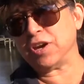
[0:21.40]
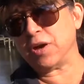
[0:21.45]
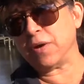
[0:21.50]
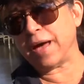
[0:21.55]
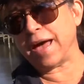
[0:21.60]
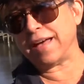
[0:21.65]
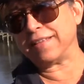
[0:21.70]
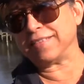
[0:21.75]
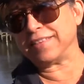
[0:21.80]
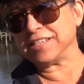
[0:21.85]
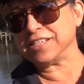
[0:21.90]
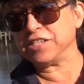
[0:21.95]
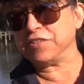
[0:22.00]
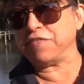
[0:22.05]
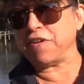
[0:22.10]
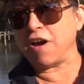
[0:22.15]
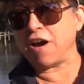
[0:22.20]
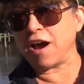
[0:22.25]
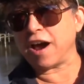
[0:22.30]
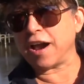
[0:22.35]
out this
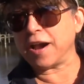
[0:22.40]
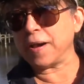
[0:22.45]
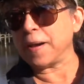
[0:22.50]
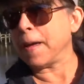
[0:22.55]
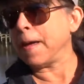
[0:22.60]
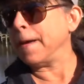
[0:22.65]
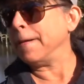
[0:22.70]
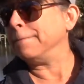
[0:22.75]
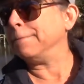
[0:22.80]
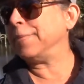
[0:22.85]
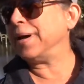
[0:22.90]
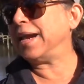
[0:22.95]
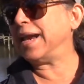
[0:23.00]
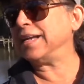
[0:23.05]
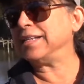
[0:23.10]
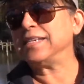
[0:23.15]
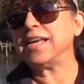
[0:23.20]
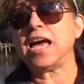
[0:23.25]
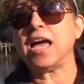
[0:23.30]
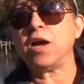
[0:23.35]
far. But
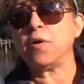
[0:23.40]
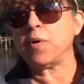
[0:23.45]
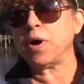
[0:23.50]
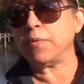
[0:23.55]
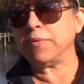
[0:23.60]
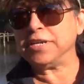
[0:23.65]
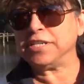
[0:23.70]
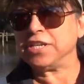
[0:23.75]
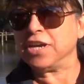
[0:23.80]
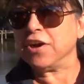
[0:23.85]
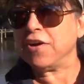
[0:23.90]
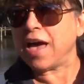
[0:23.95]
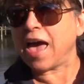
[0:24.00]
I'll tell you what we do